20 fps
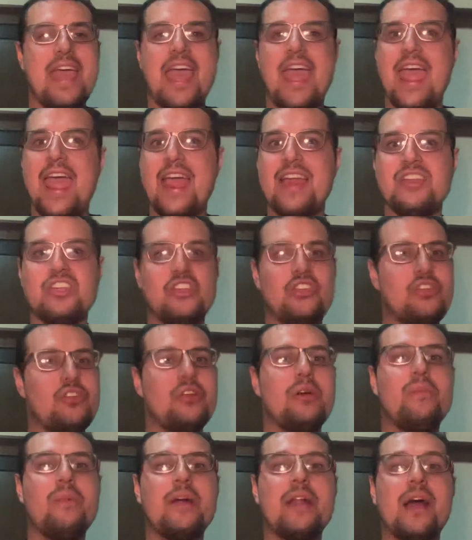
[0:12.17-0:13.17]
and you
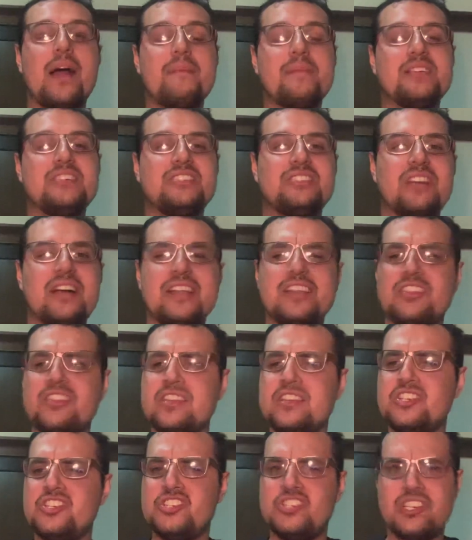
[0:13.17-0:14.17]
know what? I'm excited to
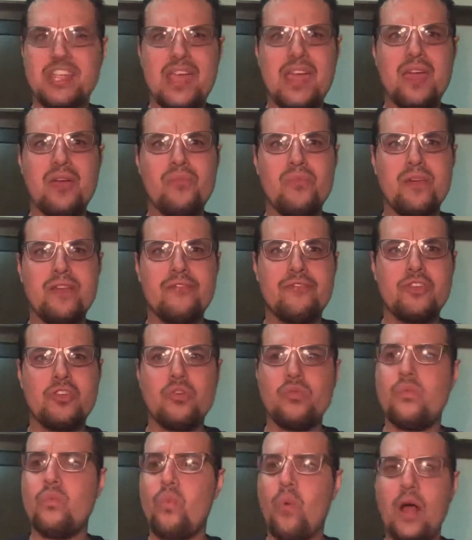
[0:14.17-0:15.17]
share with
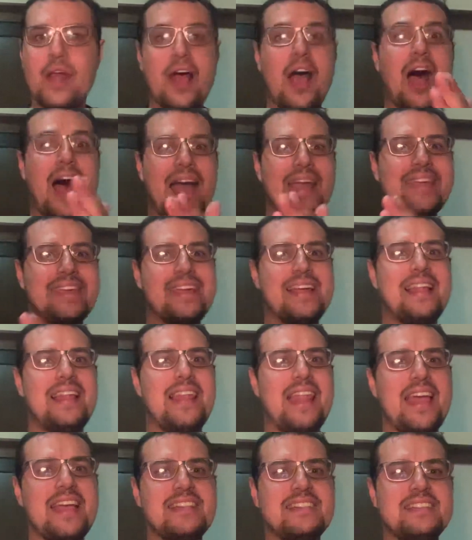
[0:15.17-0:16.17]
you what I
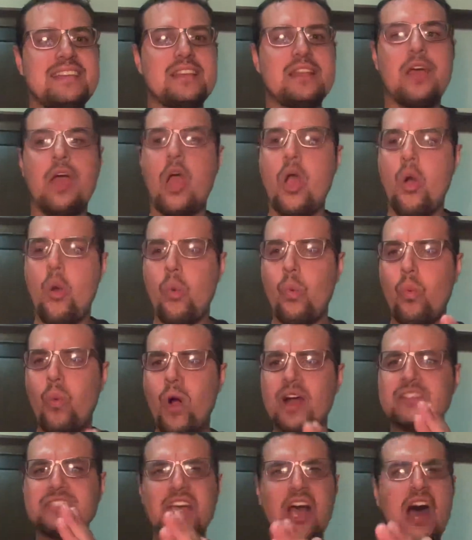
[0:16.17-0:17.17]
collected,
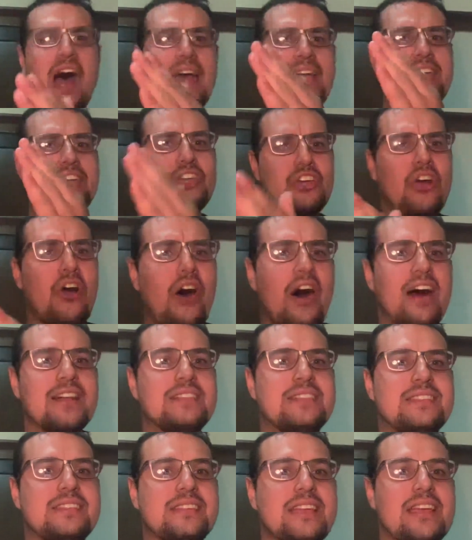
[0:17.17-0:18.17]
what I
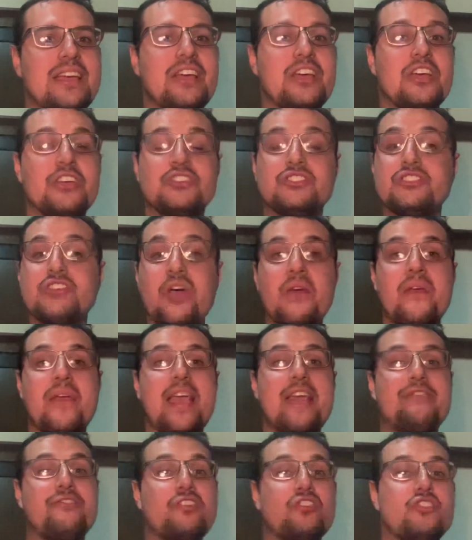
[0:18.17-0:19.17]
got. So
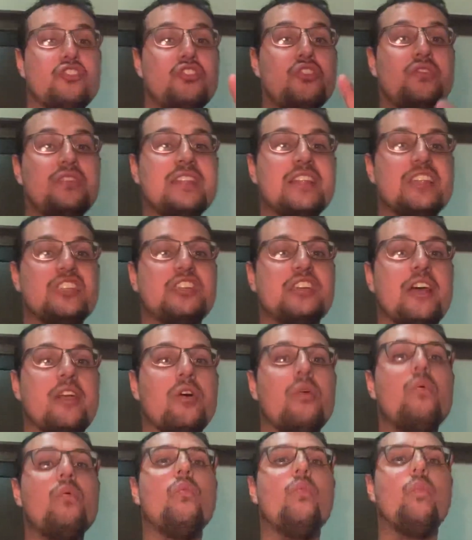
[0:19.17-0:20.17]
if you're new to the
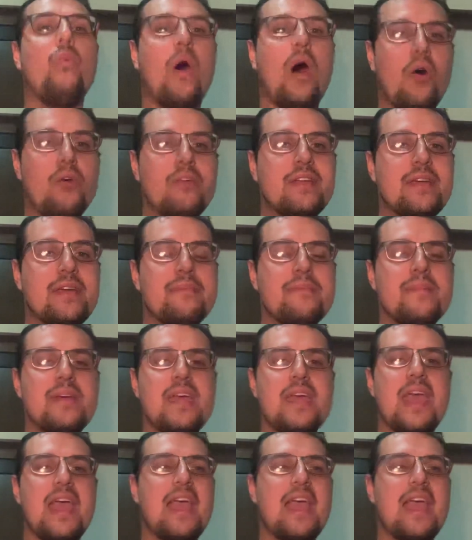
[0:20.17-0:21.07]
channel, welcome.